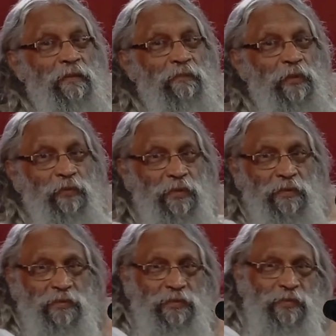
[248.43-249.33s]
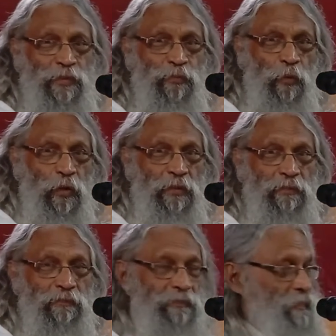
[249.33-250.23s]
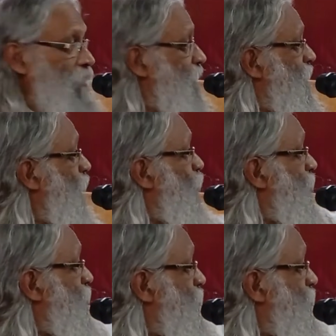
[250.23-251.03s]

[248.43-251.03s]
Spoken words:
Before it was very small. Now it has